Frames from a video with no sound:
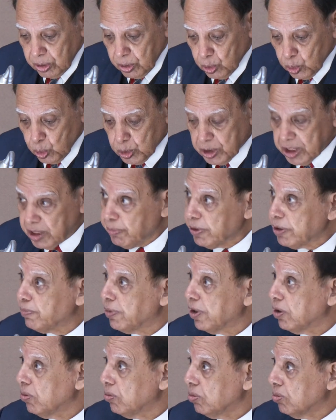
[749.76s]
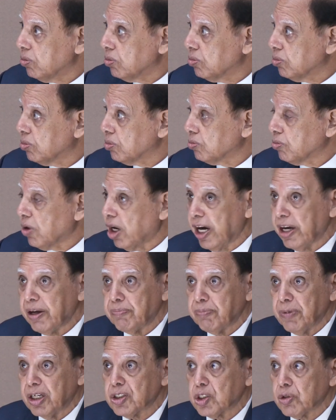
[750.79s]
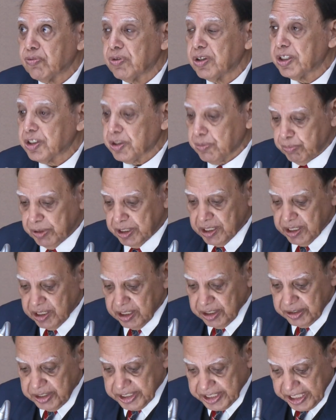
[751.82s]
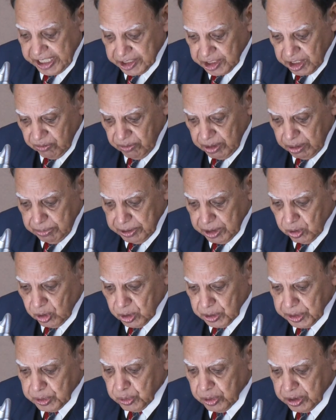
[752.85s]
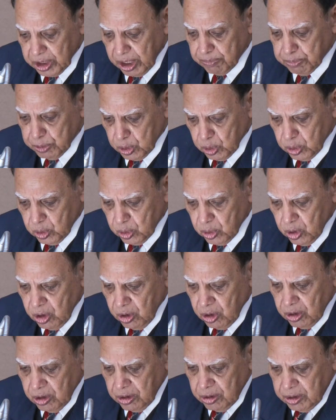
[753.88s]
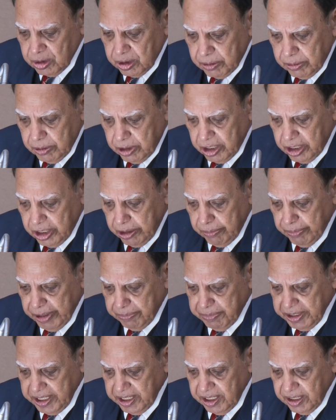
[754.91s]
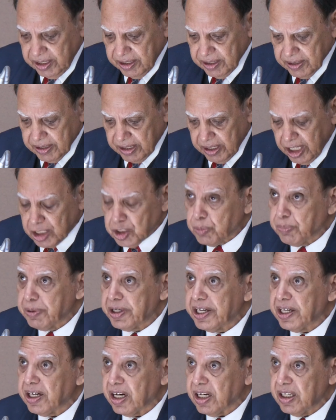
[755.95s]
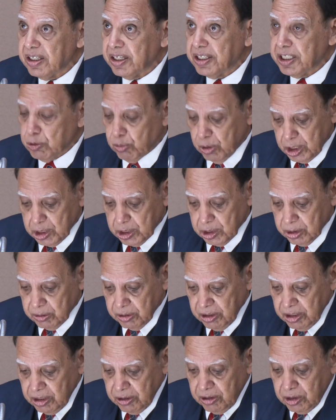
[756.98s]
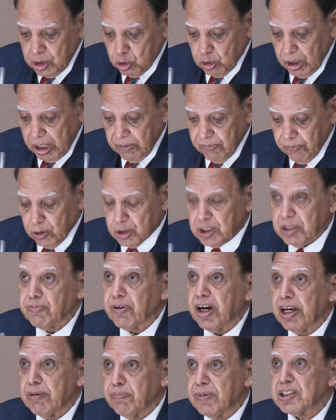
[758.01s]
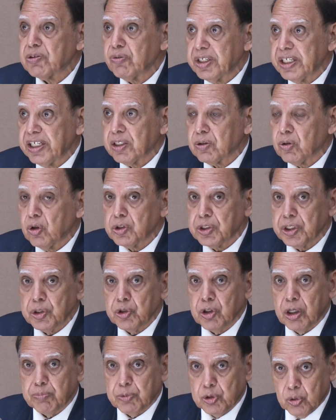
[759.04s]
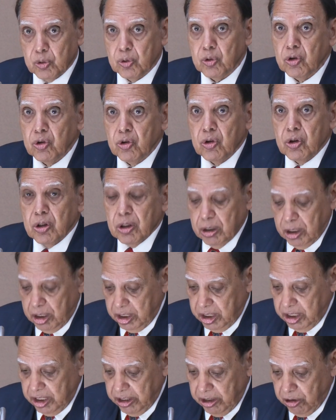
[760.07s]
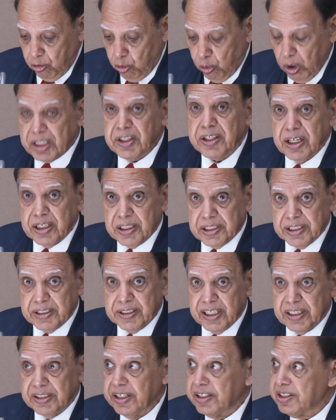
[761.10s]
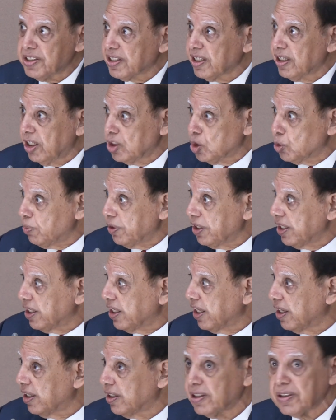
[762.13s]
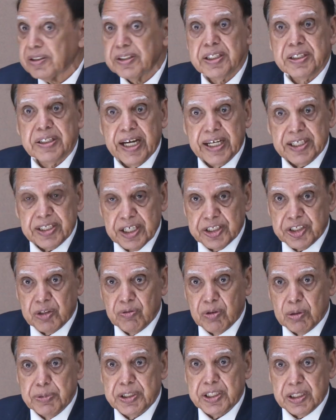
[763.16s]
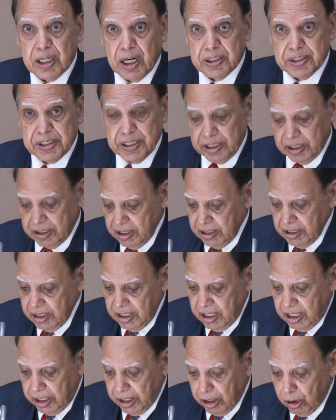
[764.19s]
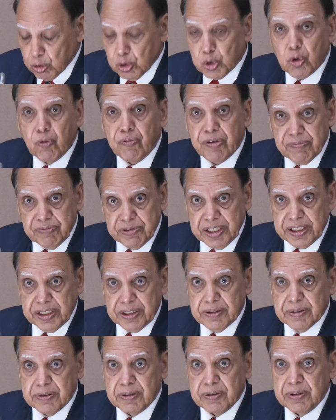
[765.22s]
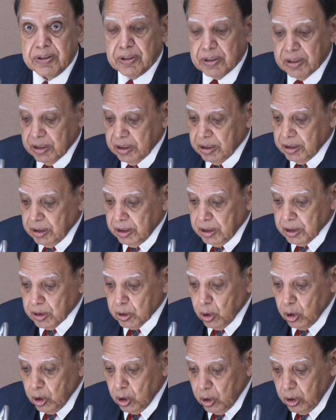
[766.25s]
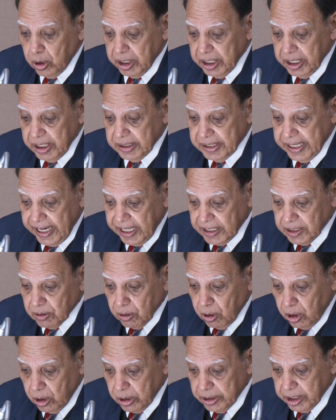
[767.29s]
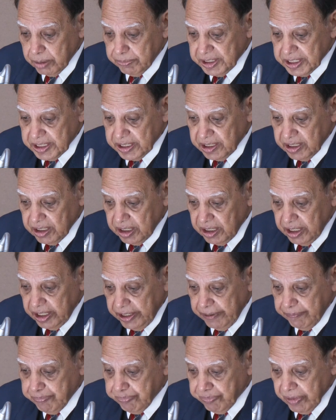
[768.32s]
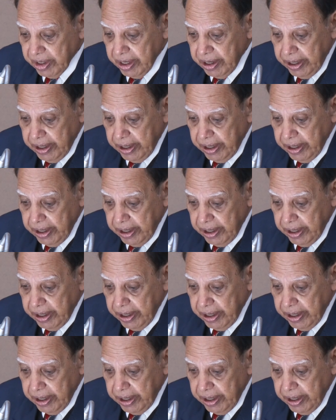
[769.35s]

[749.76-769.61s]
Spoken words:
2-3 people I must finish. Basically, the session will be continuing up to maybe lunch break. Earlier it was 12:45, but we can continue up to 1:30. Then there is a lunch break, and the next session will be starting around 2:15. So in that order, basically,